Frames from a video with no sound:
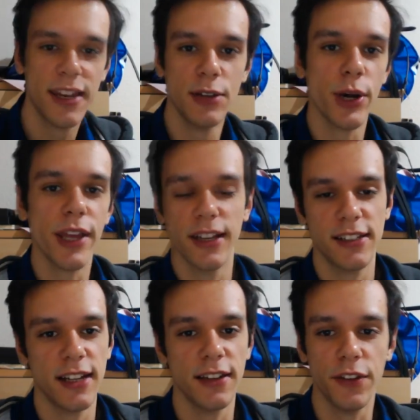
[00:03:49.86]
Anyway,
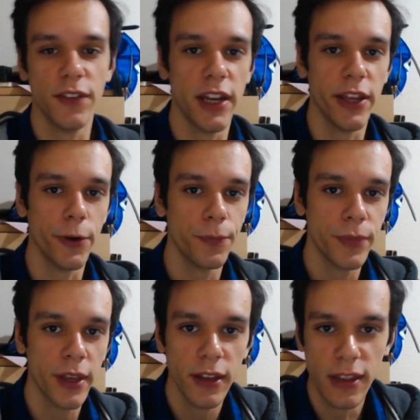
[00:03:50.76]
that's the end of the video.
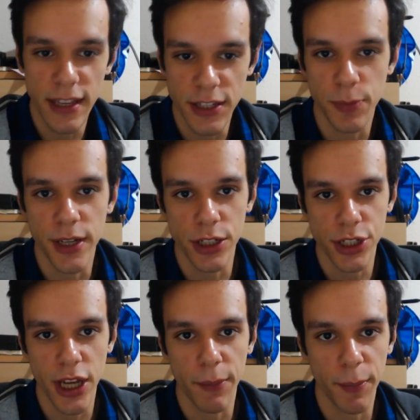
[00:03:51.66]
This has been
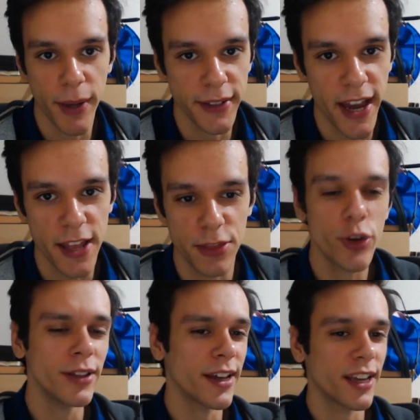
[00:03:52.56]
Charming Man
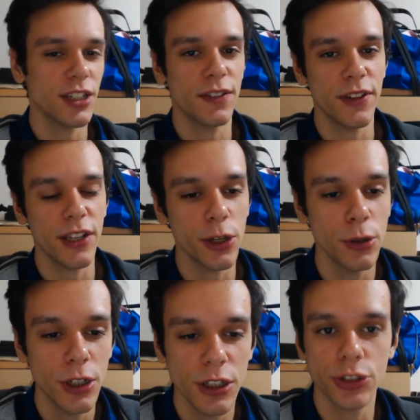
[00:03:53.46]
93. Like, share the
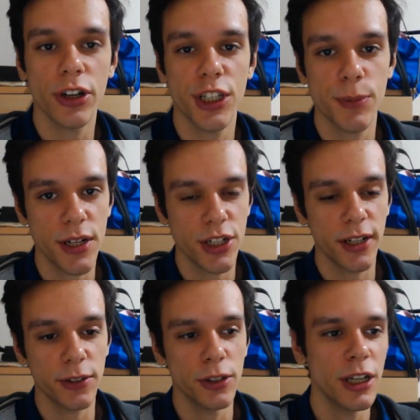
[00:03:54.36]
video, subscribe to my
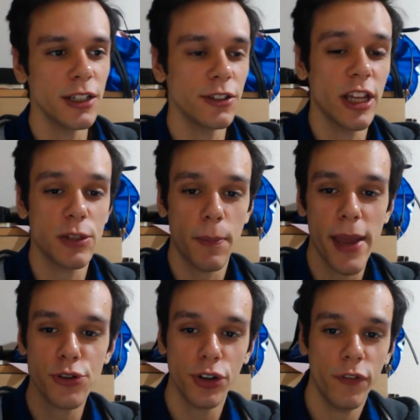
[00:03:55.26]
channel, donate to
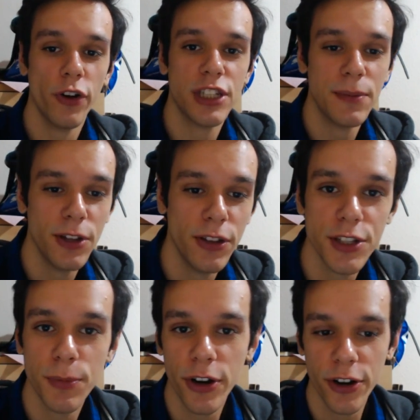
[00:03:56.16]
Patreon if you want to see me do
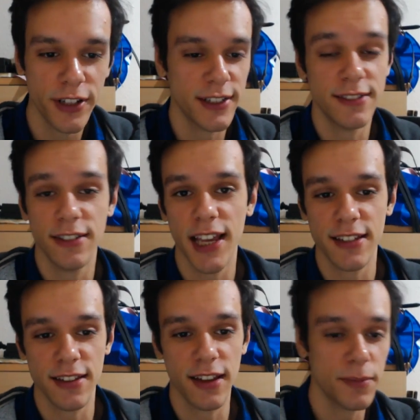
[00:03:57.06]
this more, and until
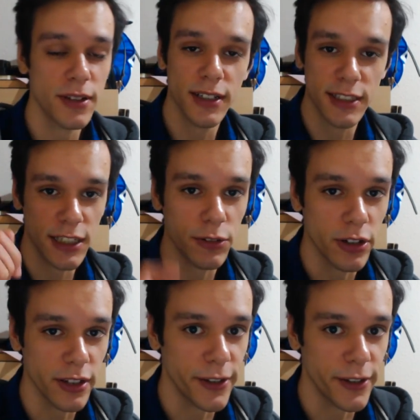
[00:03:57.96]
next time, I'll see you all